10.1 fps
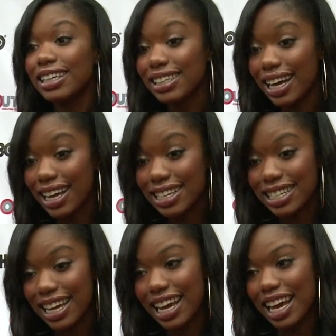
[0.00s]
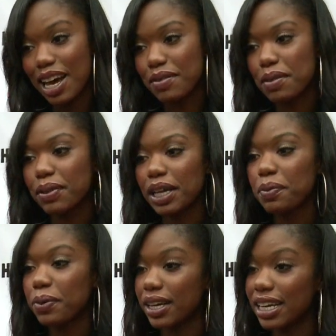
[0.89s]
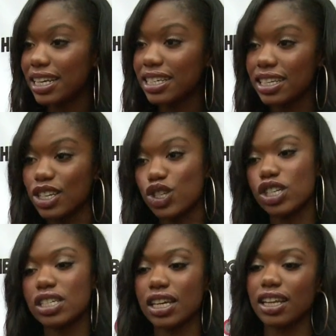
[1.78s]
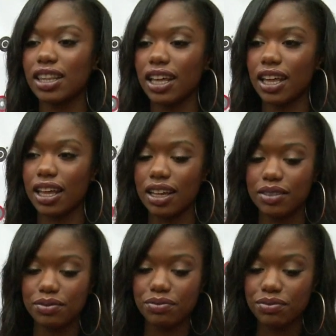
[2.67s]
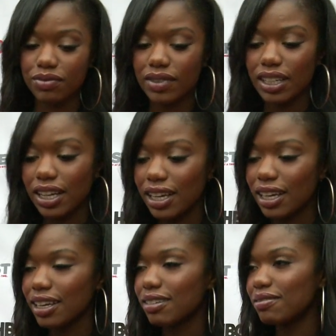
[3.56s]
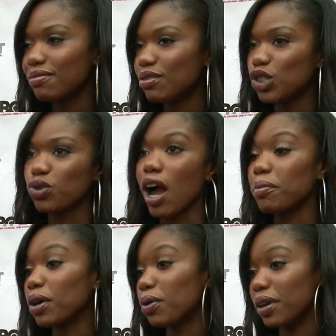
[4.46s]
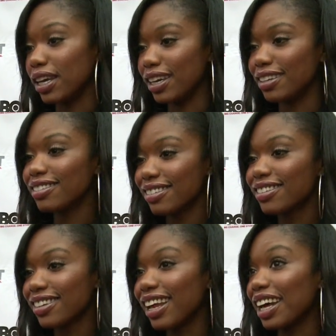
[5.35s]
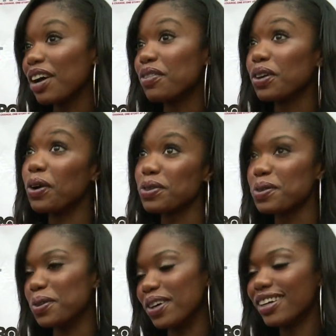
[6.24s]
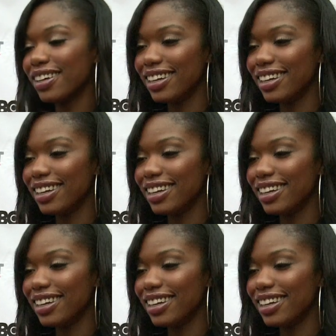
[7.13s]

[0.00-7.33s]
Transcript: Yes, I am. I play Caprice, and she's like the drama queen, like of the whole school.